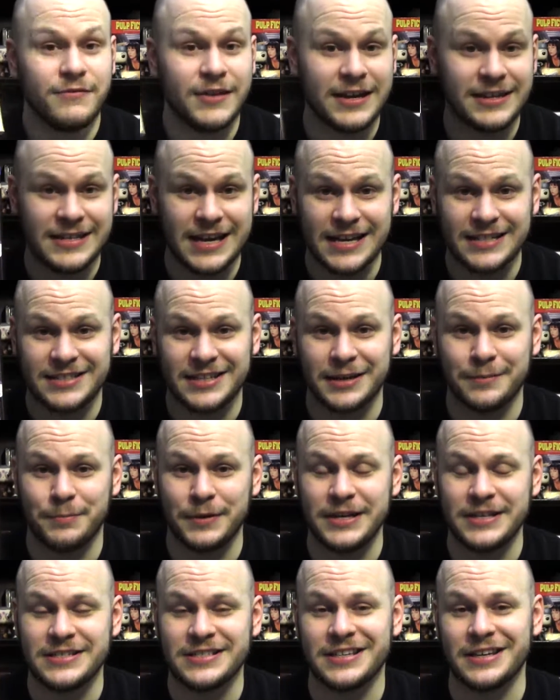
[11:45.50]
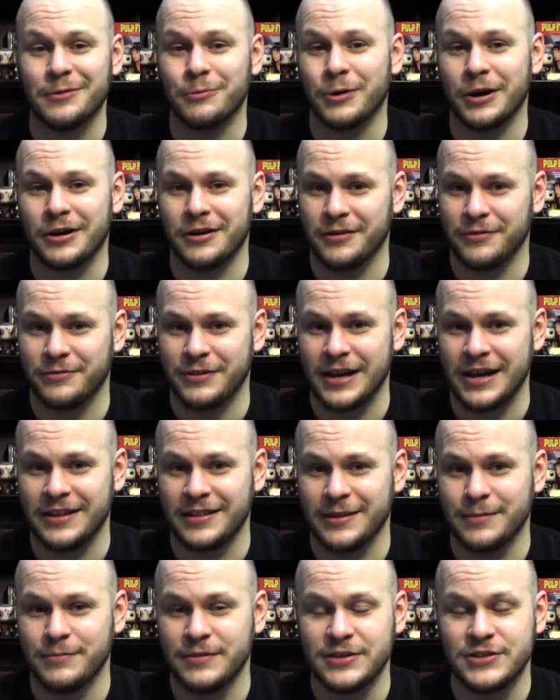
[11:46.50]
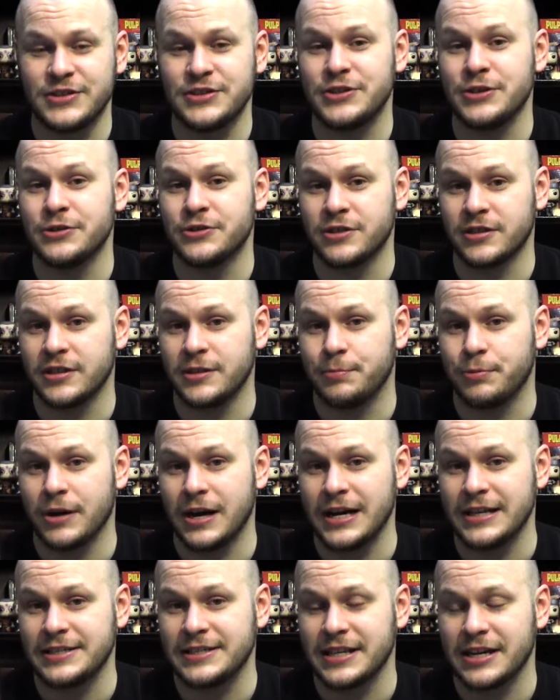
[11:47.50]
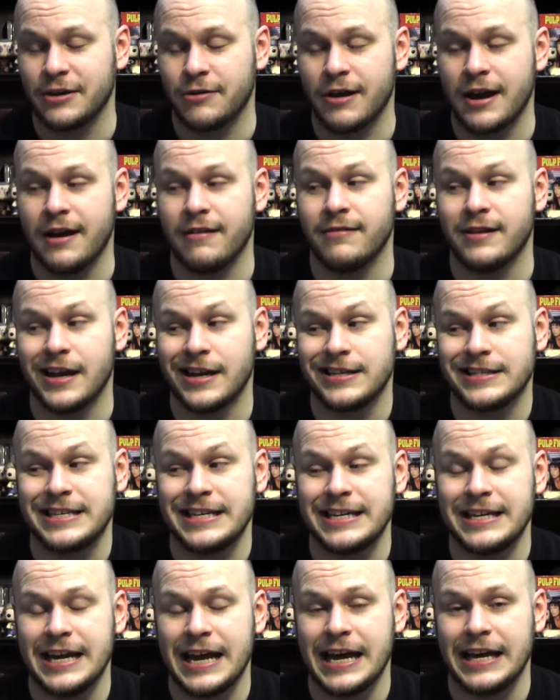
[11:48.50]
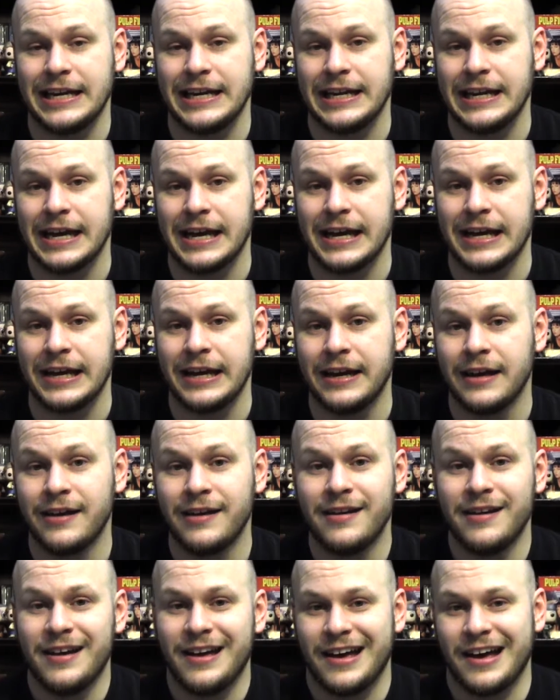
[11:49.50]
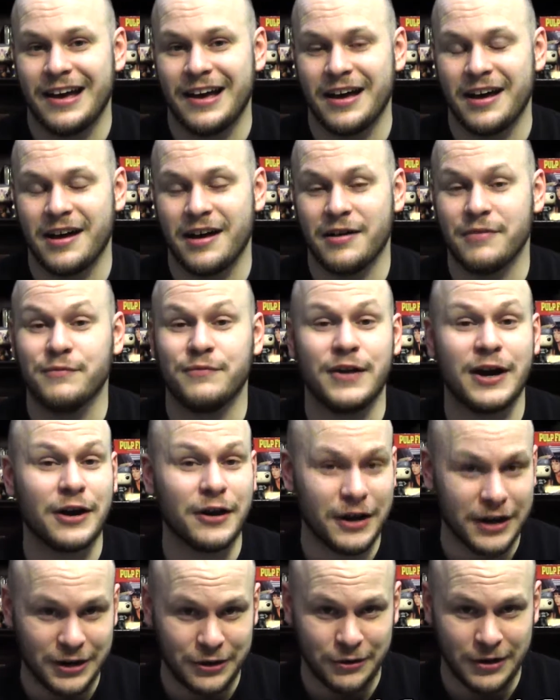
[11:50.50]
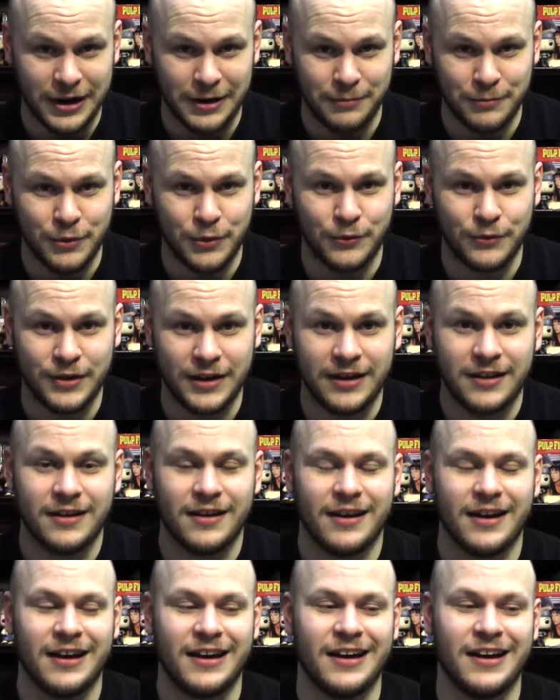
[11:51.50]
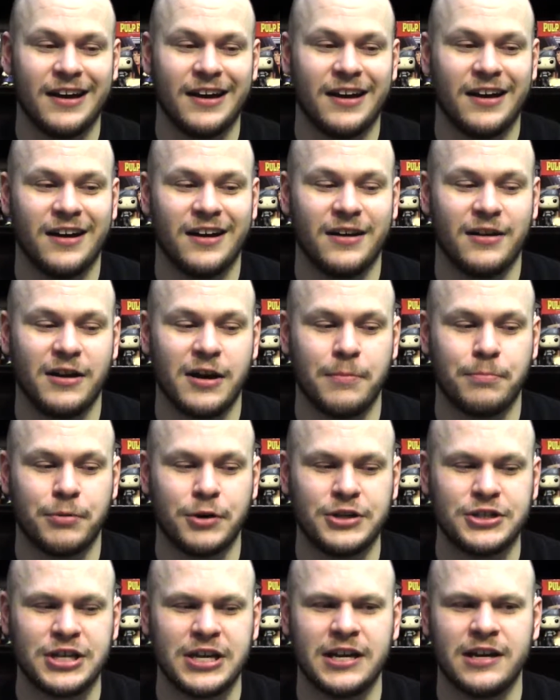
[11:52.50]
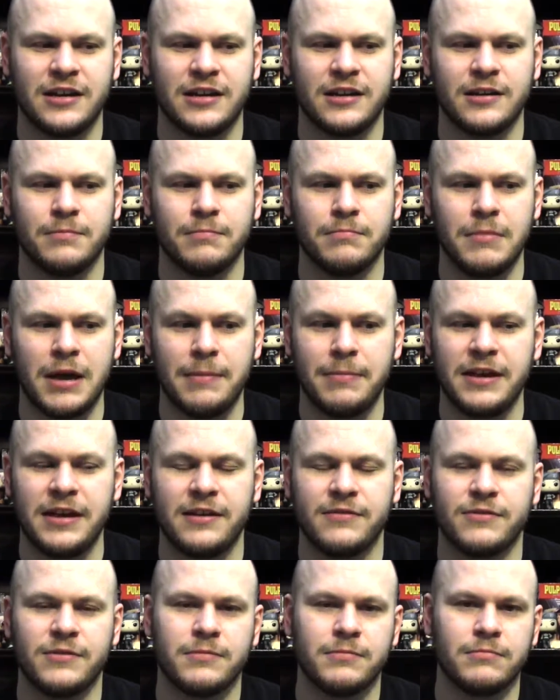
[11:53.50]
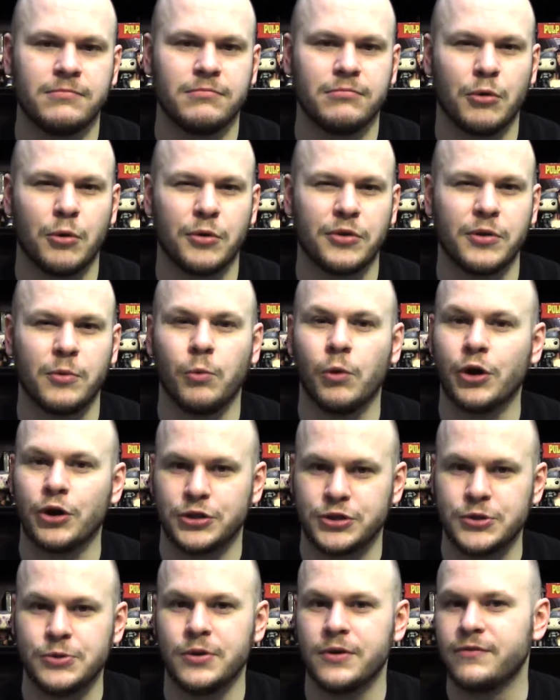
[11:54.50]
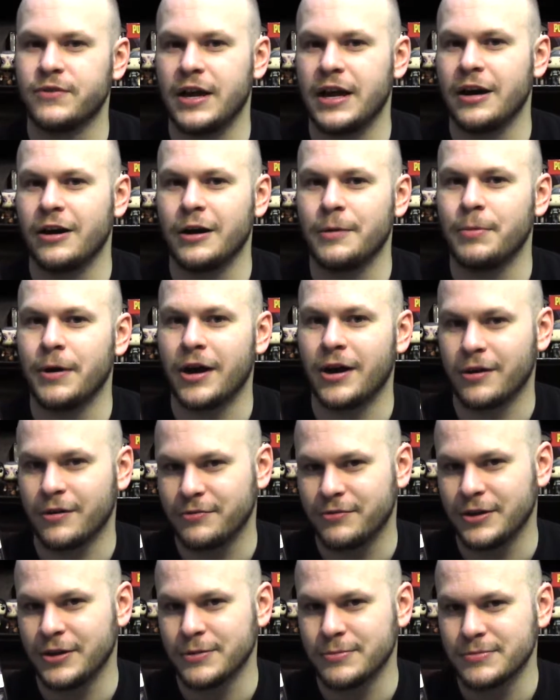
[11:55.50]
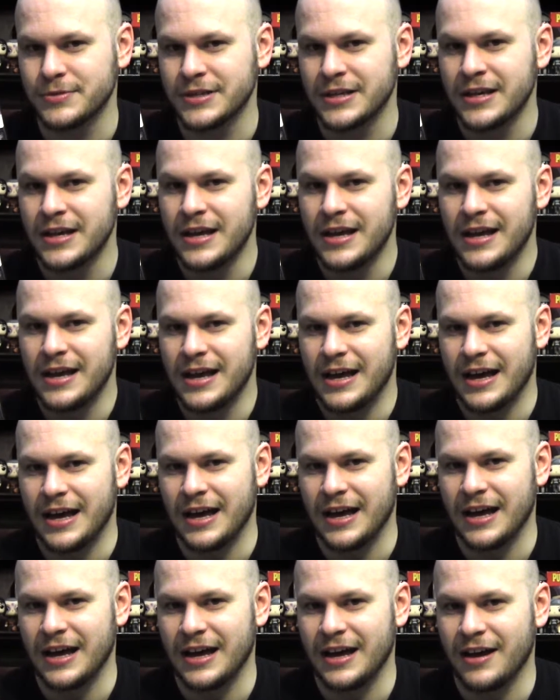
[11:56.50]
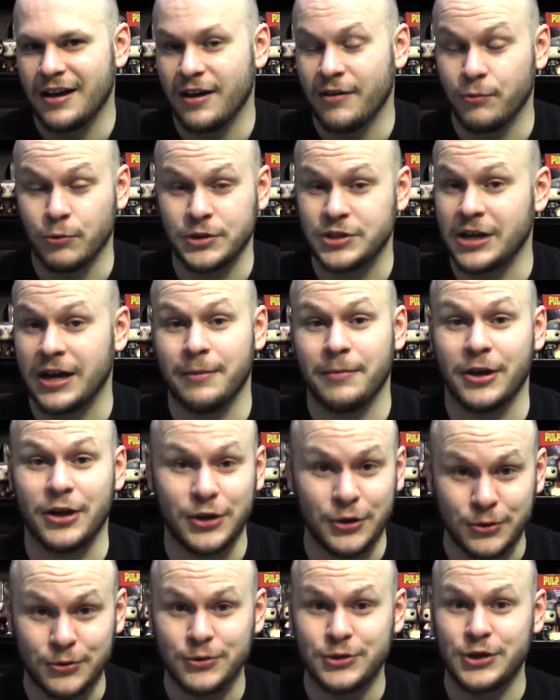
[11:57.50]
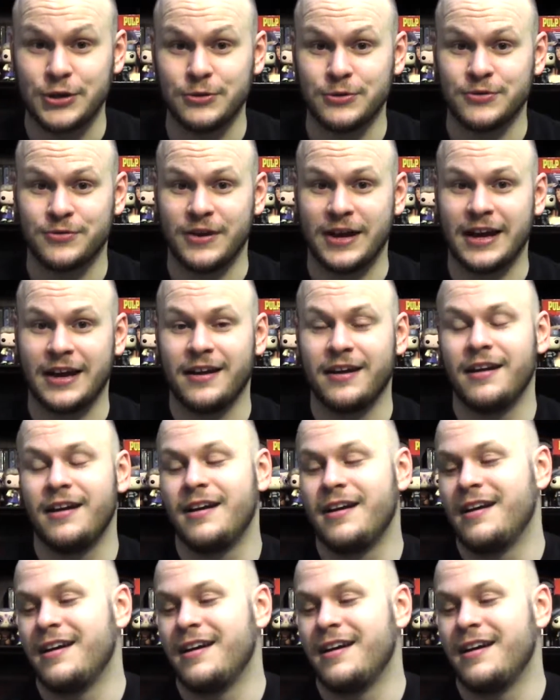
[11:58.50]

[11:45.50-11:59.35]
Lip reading: Fantastic Beasts and Where to Find Them. This is usually priced at around $19.99. Very great movie. Appreciated it maybe even more than one or two of the Harry Potter films, of which I'm a huge fan.